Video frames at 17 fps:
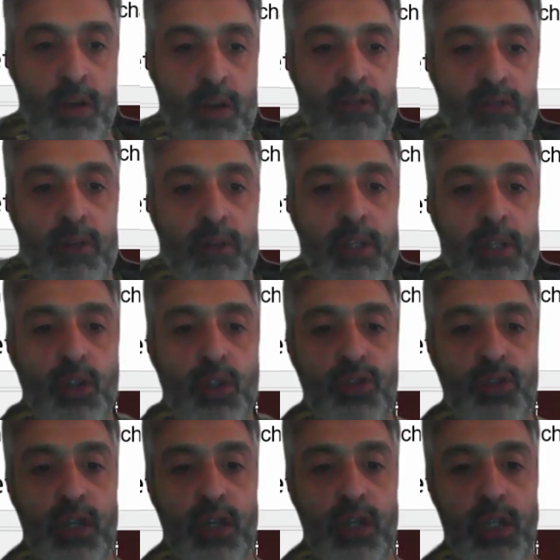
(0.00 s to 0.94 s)
Formula used
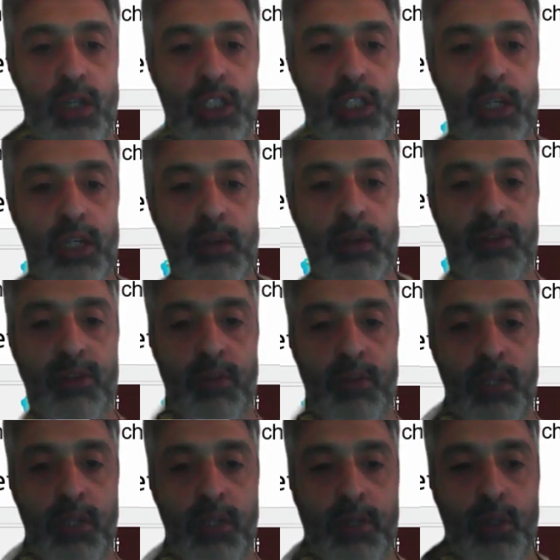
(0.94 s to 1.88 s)
for allocation number of
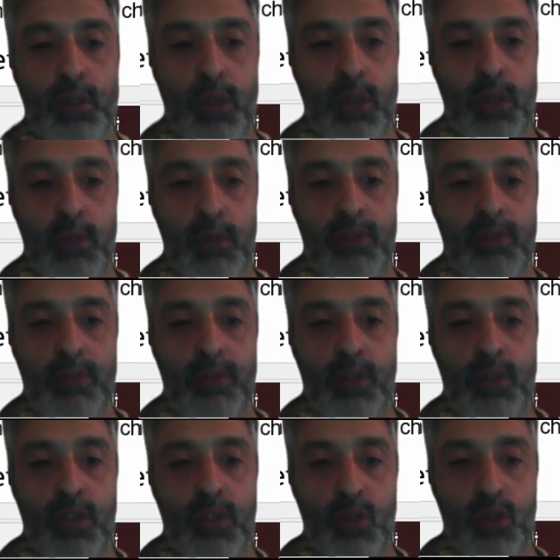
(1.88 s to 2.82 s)
employees by total number of
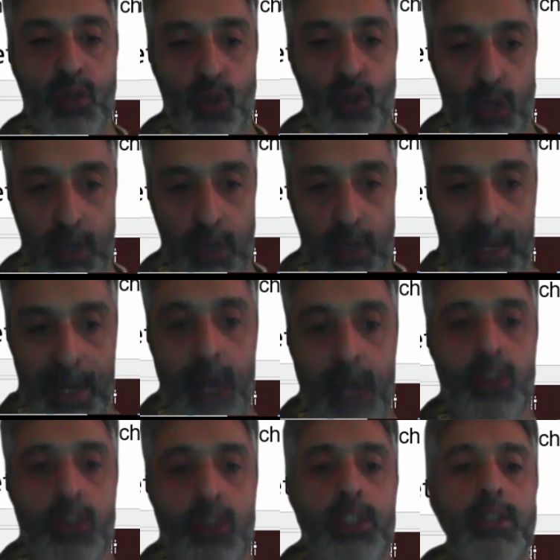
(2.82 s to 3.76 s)
employees into total
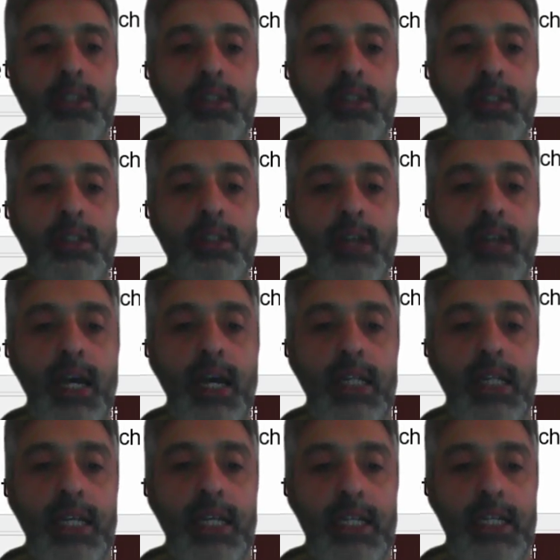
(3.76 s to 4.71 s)
amount,
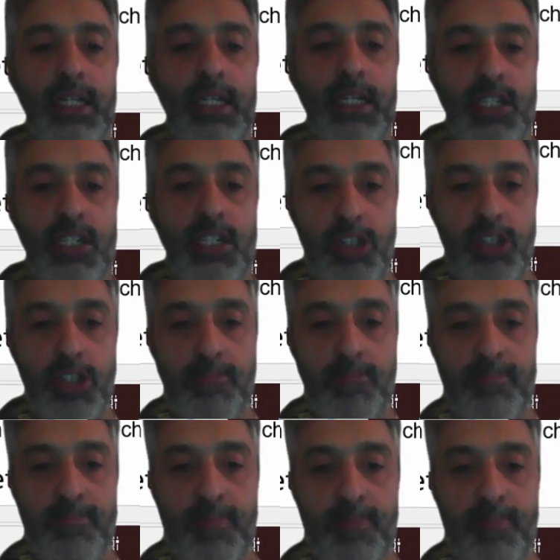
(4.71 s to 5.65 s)
and then it is
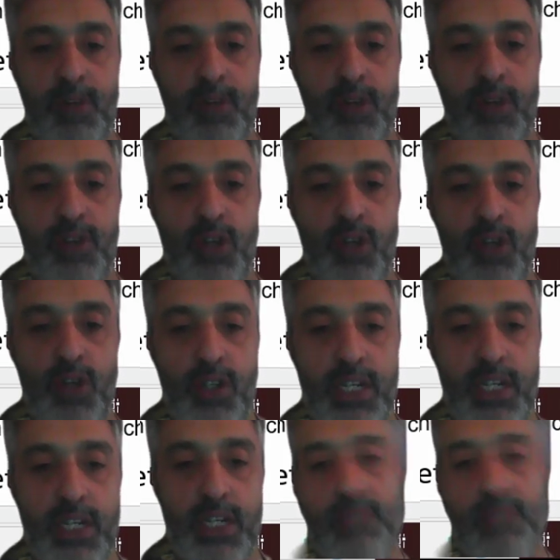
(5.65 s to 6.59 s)
for cost
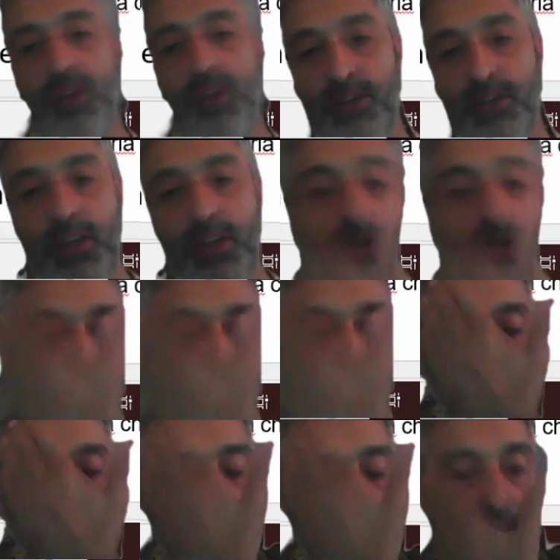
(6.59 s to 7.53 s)
center, for every cost
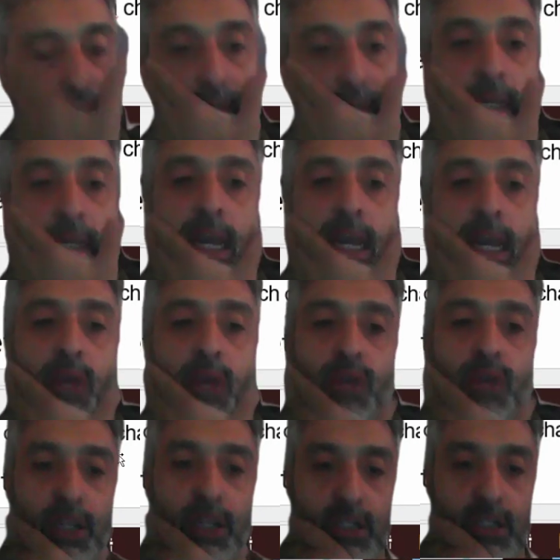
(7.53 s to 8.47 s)
center, it is then
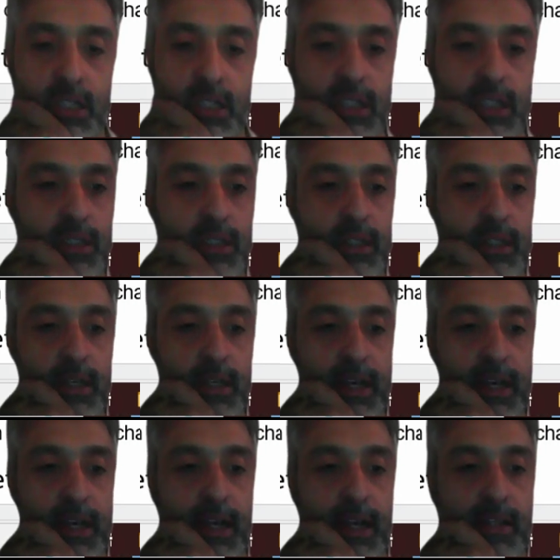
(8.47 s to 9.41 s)
allocated.
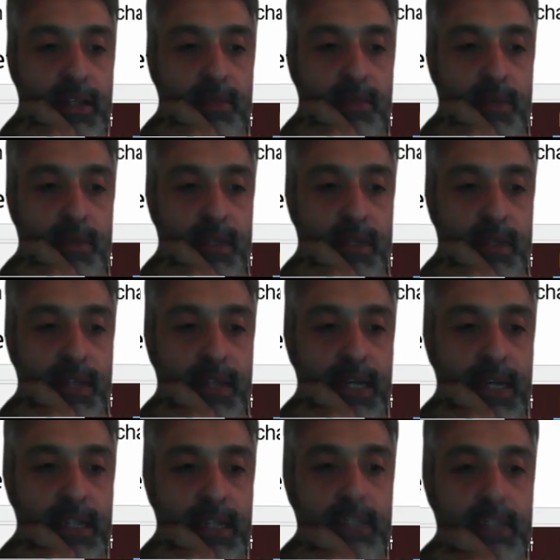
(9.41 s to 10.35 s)
As simple as
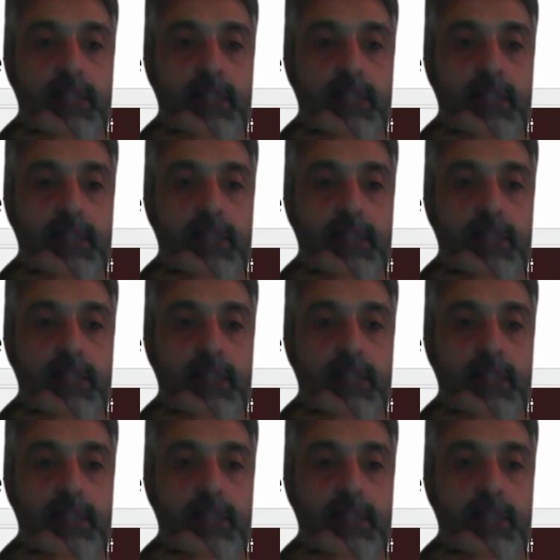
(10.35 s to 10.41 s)
that.